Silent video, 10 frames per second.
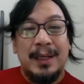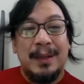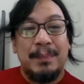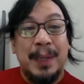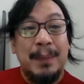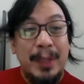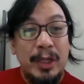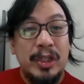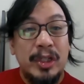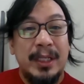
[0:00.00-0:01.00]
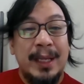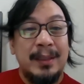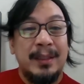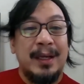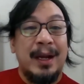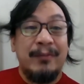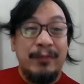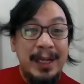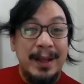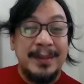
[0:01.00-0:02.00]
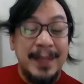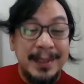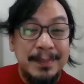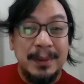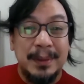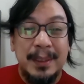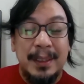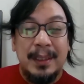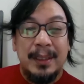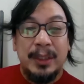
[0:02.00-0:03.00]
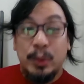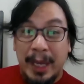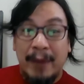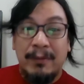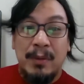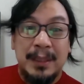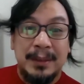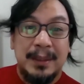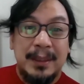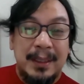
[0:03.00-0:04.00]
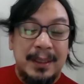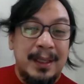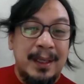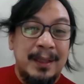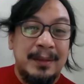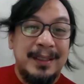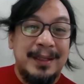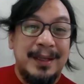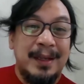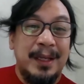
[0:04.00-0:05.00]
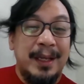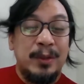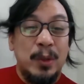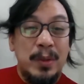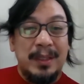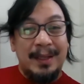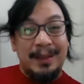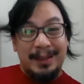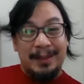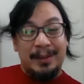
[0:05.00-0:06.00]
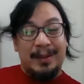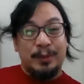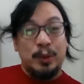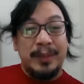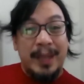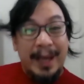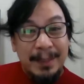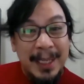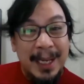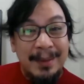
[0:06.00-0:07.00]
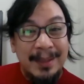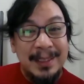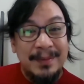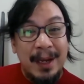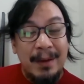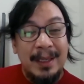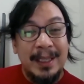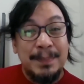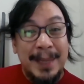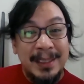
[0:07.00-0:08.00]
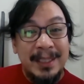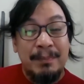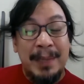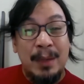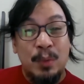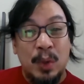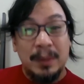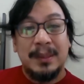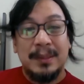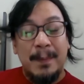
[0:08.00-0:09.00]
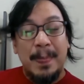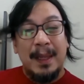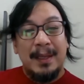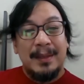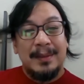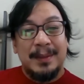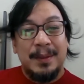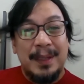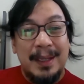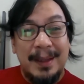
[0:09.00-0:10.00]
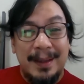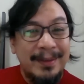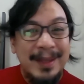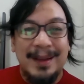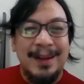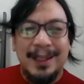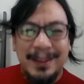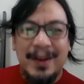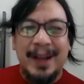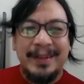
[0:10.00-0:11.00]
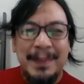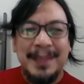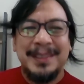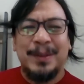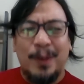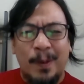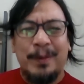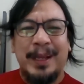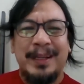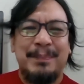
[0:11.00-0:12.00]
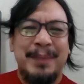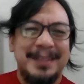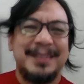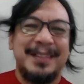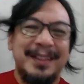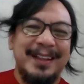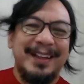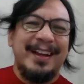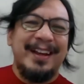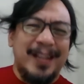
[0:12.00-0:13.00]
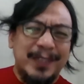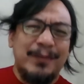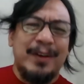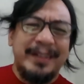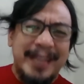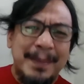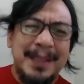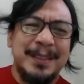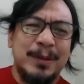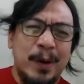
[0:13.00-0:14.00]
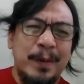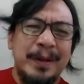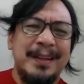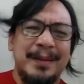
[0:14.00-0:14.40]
published and freely accessible to everyone, and don't hide behind these very expensive paywalls. So I think a lot of academics are already pissed. A lot of academics are already,